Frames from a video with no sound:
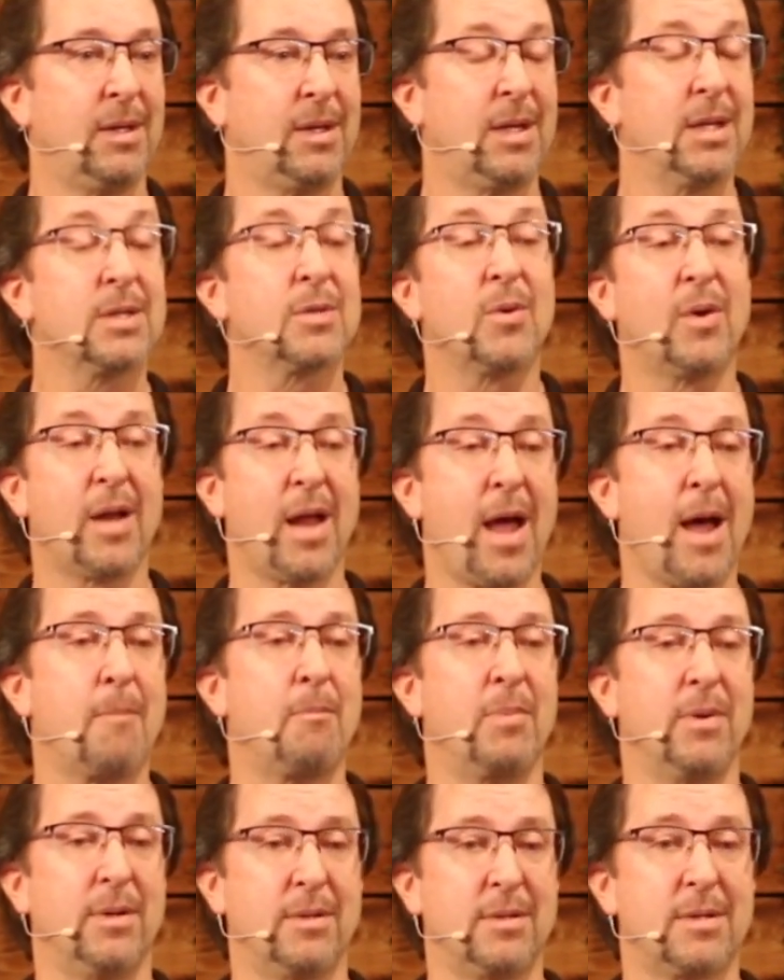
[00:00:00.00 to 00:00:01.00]
Guess what
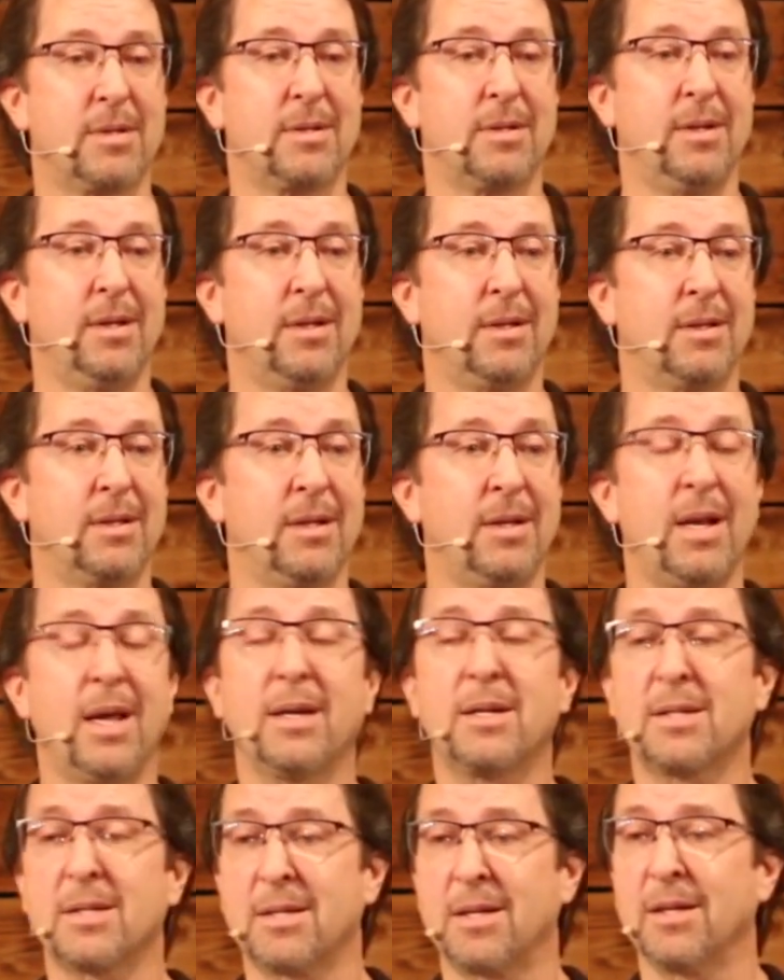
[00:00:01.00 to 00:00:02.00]
happens? The
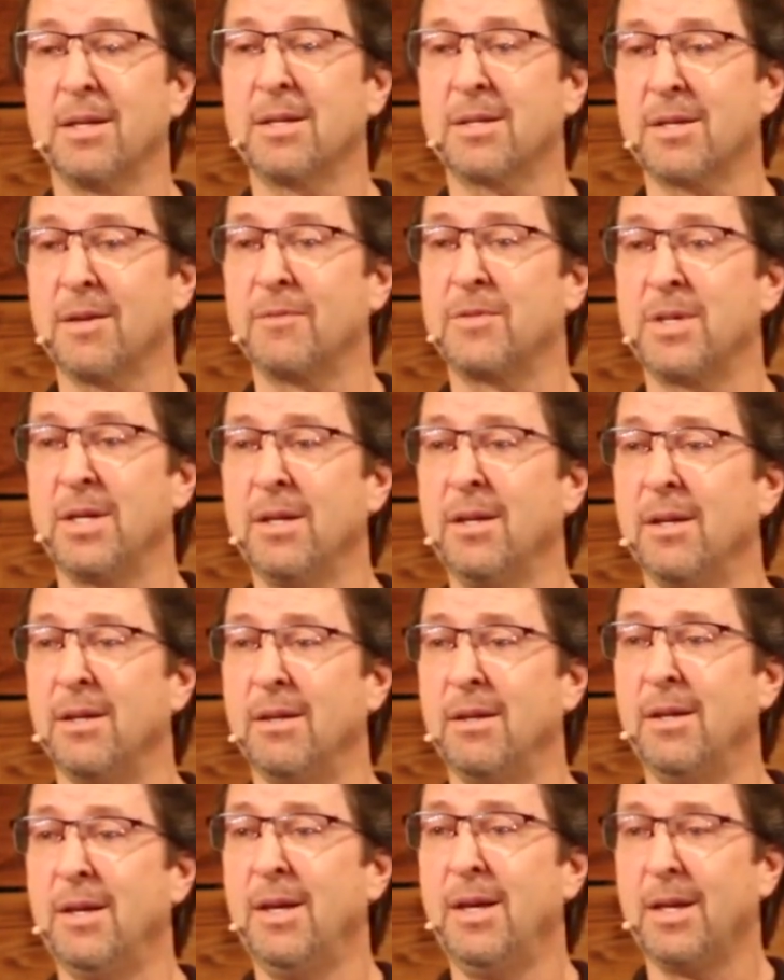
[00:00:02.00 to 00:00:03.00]
next list of 10
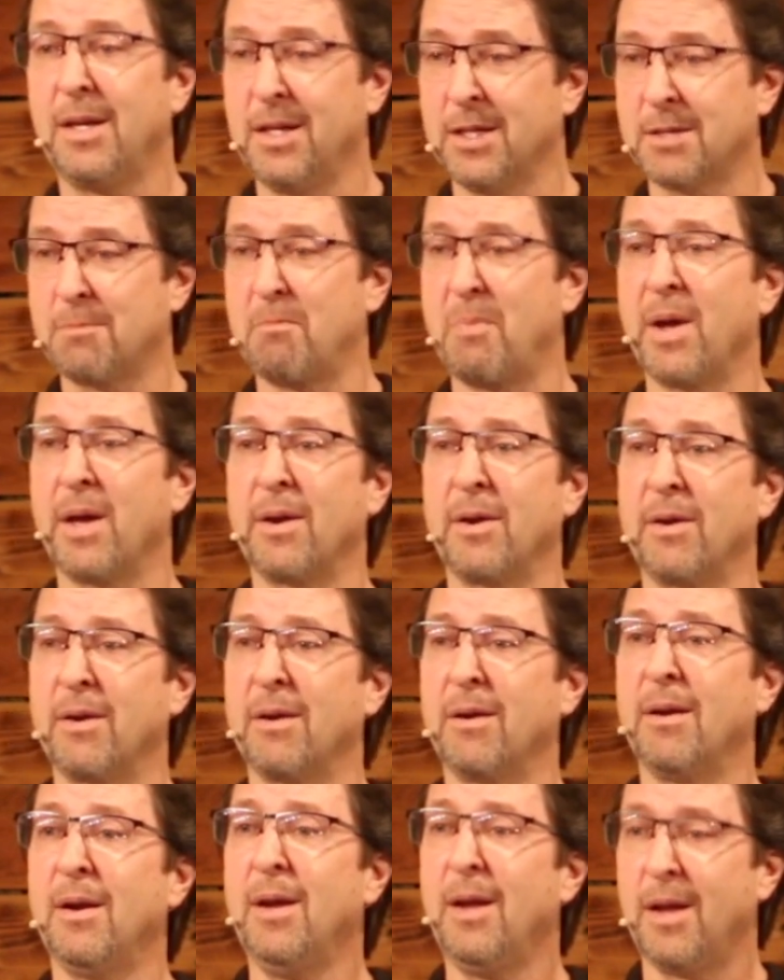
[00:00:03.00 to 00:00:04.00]
gets
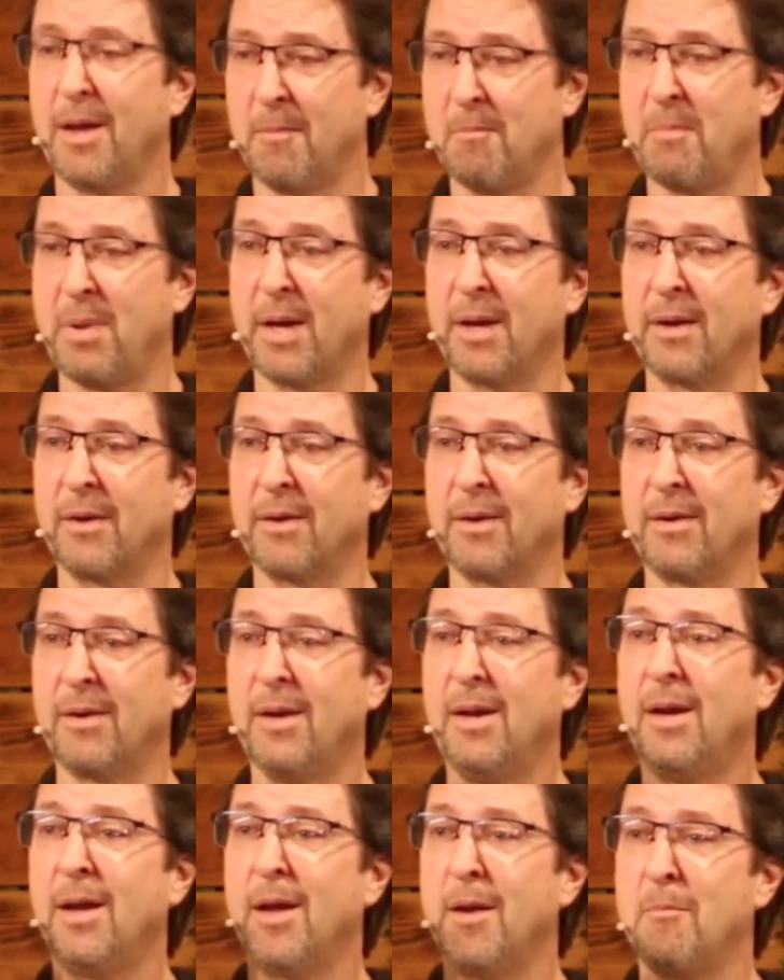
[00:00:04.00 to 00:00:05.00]
better and better
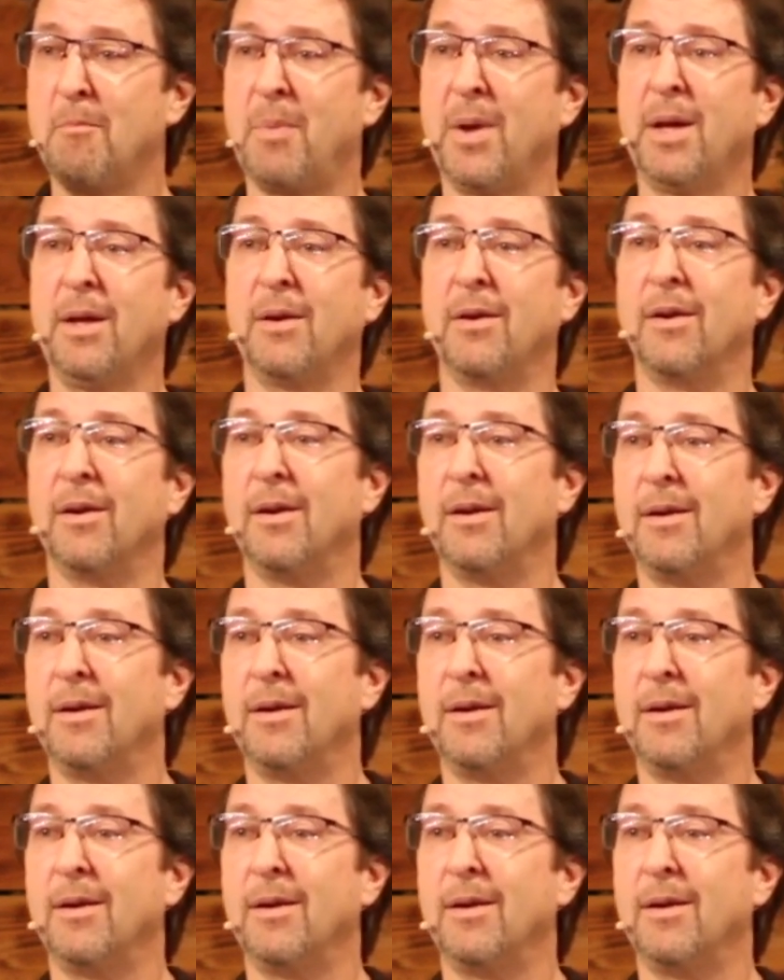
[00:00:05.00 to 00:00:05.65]
and better.